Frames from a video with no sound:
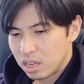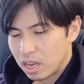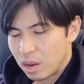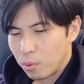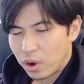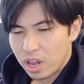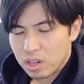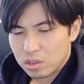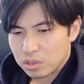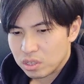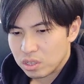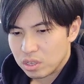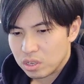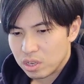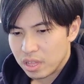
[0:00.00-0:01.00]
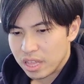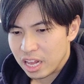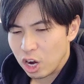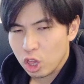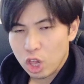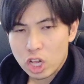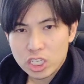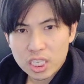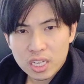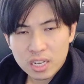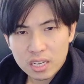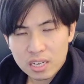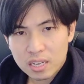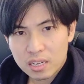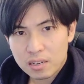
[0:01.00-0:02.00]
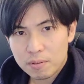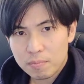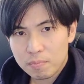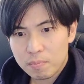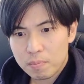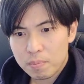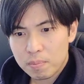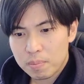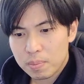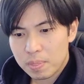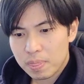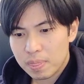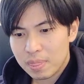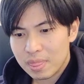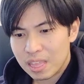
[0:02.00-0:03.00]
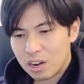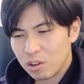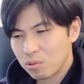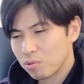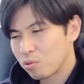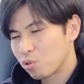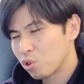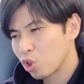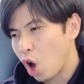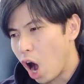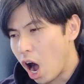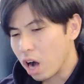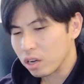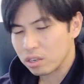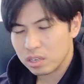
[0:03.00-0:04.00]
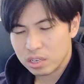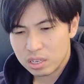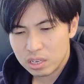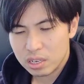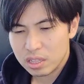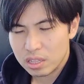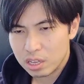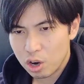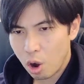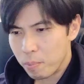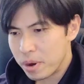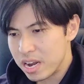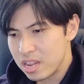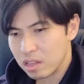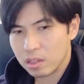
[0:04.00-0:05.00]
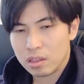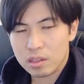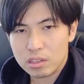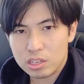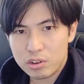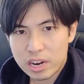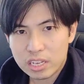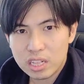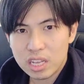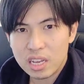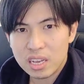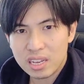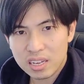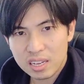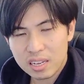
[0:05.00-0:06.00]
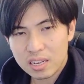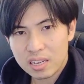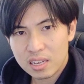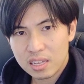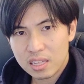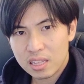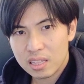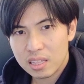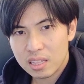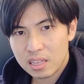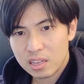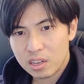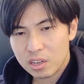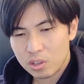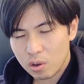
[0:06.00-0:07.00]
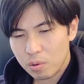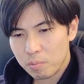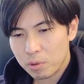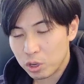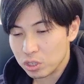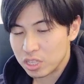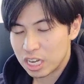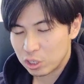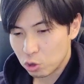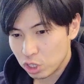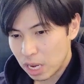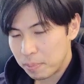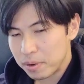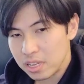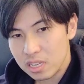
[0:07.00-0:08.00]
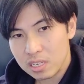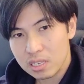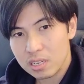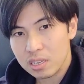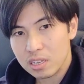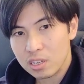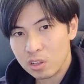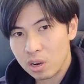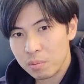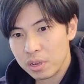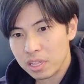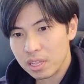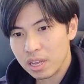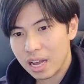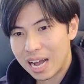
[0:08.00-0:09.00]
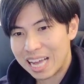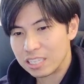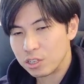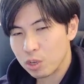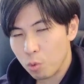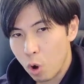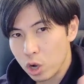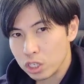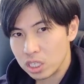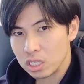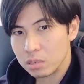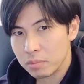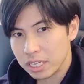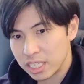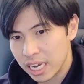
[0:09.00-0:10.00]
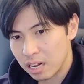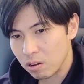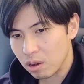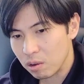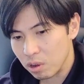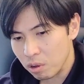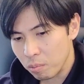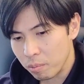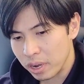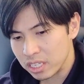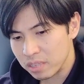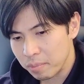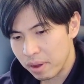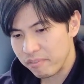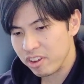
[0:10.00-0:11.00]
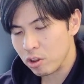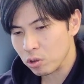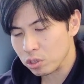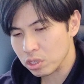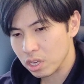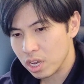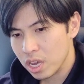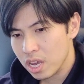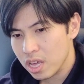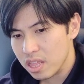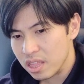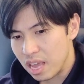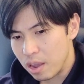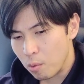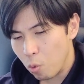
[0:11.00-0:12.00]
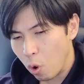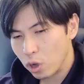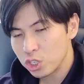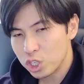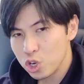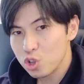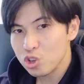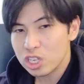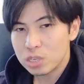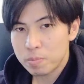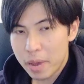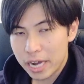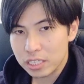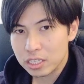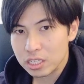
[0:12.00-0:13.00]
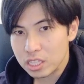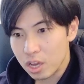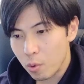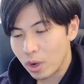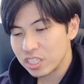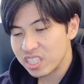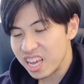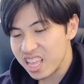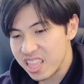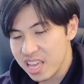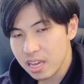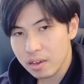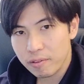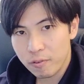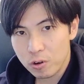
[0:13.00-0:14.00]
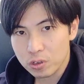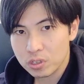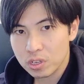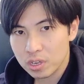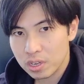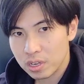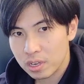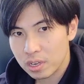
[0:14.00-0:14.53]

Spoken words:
and what else? They're not logic. They don't talk their opinion directly. You know because they're so Japanese. You know what I mean? As you watch in my channel, my videos, they want you to expect that what they think first,